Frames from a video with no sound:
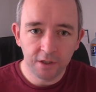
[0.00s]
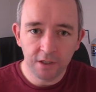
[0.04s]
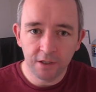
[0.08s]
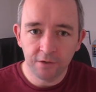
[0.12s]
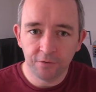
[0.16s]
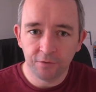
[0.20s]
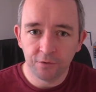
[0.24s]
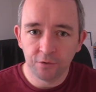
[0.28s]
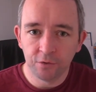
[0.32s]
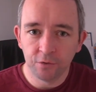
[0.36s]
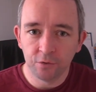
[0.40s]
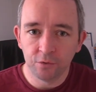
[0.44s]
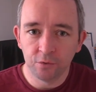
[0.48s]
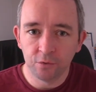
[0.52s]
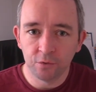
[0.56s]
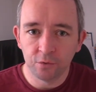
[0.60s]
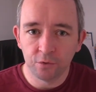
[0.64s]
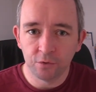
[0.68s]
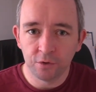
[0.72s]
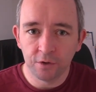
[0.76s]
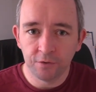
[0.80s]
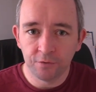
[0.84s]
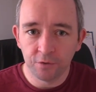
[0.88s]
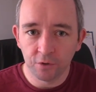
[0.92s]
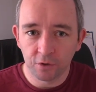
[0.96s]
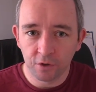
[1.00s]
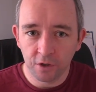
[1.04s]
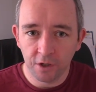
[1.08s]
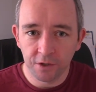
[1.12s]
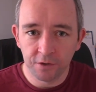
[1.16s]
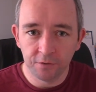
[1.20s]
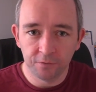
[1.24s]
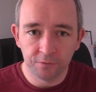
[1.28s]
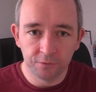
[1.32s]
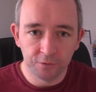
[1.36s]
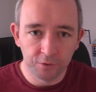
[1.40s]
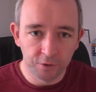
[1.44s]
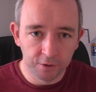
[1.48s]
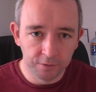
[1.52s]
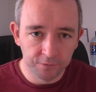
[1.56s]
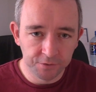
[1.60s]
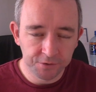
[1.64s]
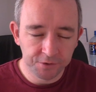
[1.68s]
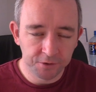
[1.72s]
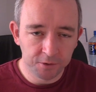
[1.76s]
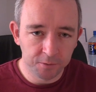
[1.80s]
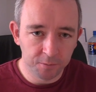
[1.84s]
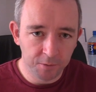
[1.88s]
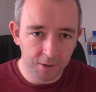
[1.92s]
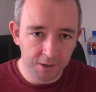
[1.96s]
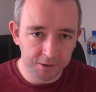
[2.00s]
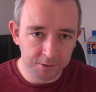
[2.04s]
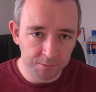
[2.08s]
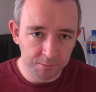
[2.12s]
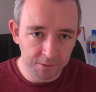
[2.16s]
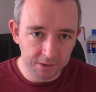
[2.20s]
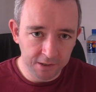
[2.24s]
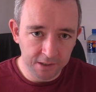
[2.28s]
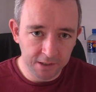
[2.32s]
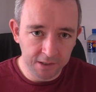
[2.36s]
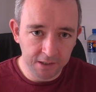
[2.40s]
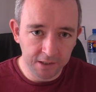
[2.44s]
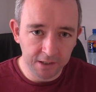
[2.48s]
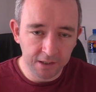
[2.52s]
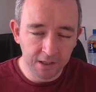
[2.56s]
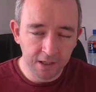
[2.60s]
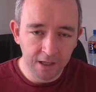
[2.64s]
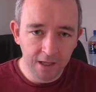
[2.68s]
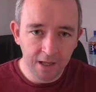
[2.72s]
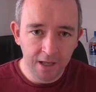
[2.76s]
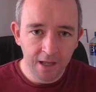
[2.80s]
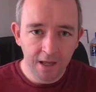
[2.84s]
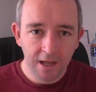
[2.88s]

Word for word: if you're if you're kind of nervous at the beginning